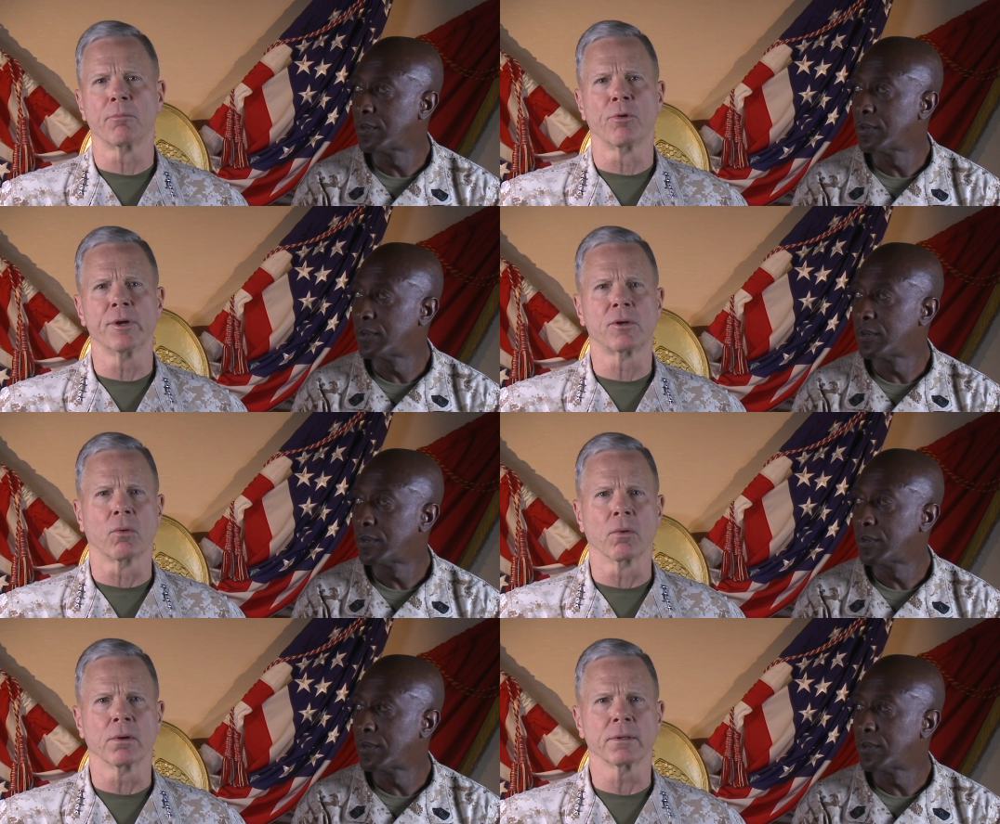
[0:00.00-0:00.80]
Speaker 1: Marine
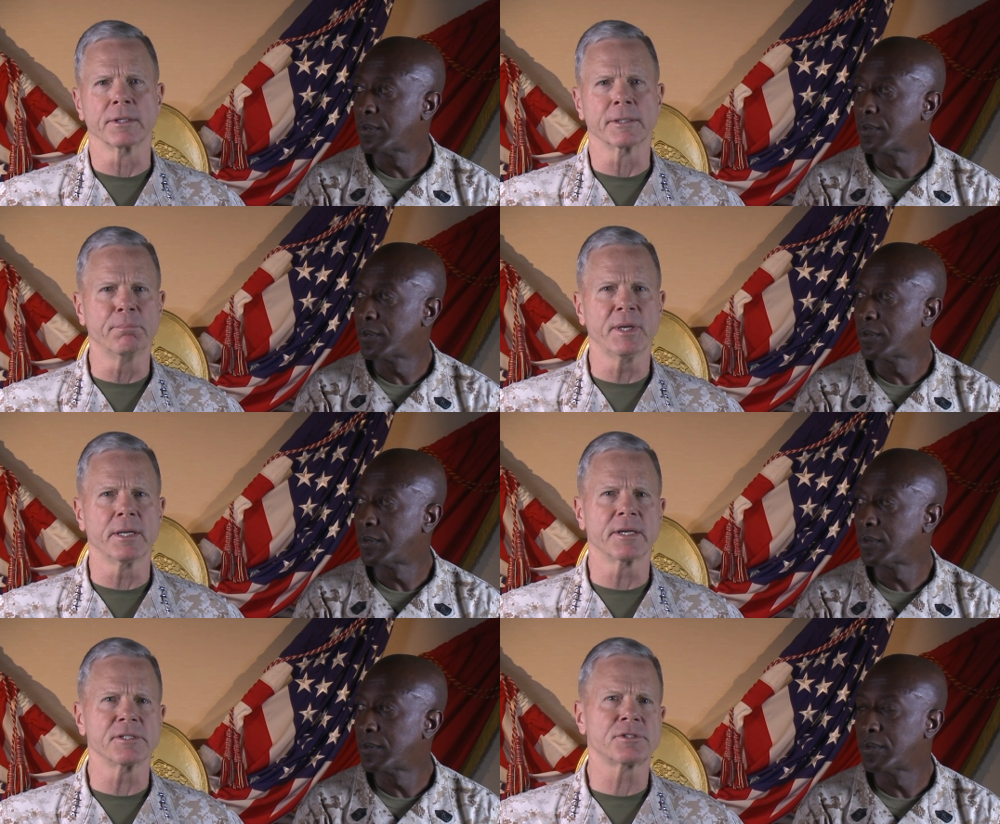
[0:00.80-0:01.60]
Corps and
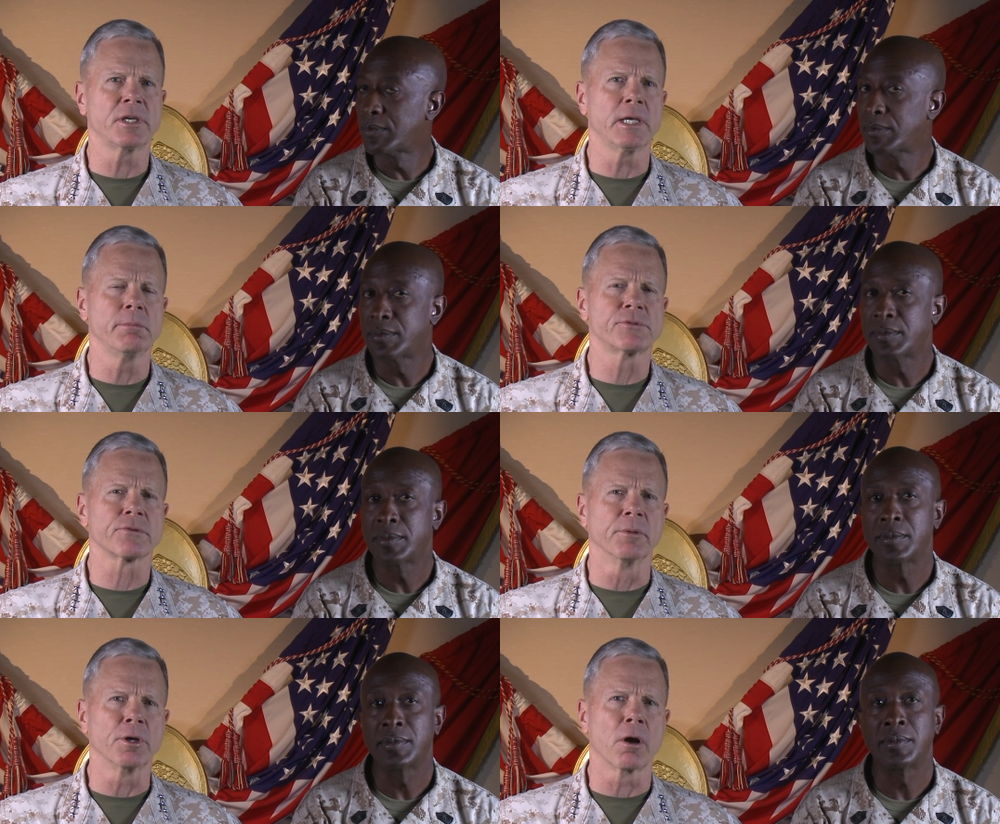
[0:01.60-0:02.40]
compete against teams
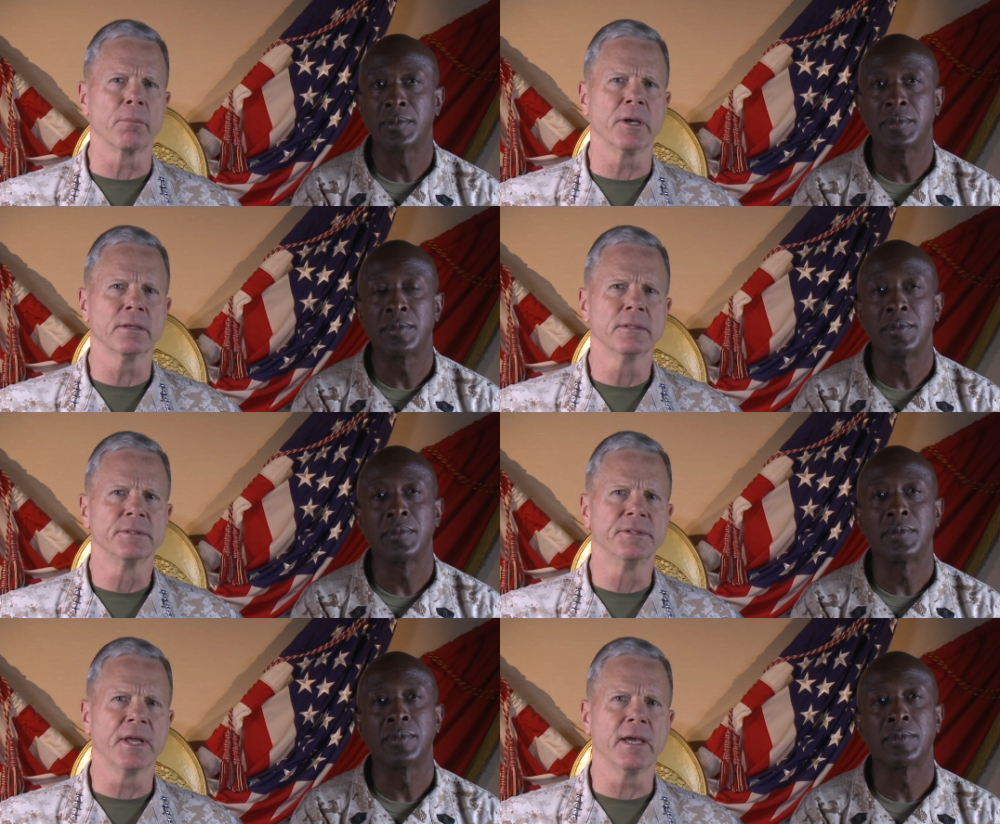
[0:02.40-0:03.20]
from the Army,
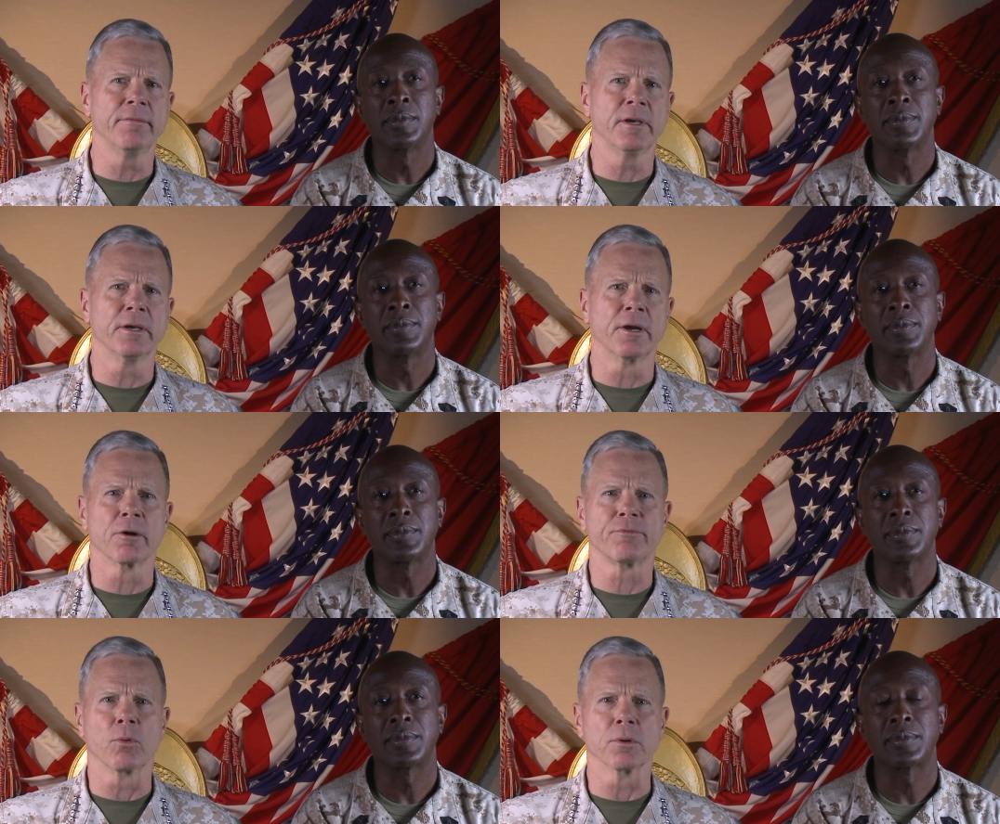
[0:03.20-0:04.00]
Navy, and
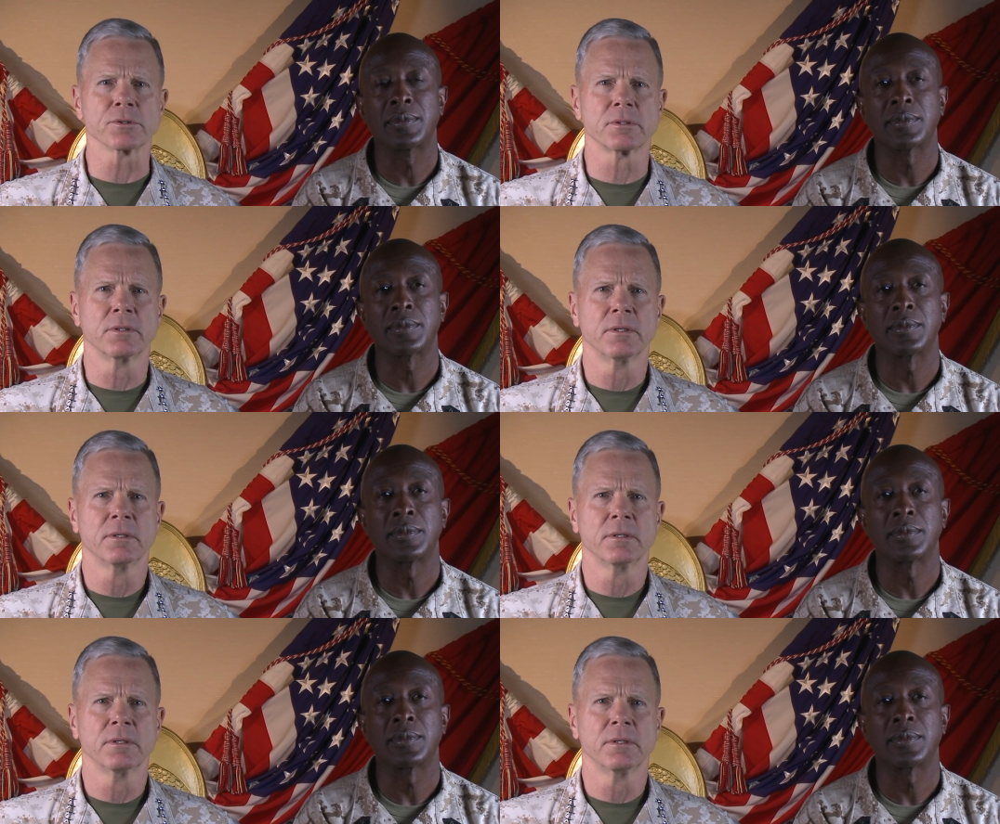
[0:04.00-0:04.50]
Air Force.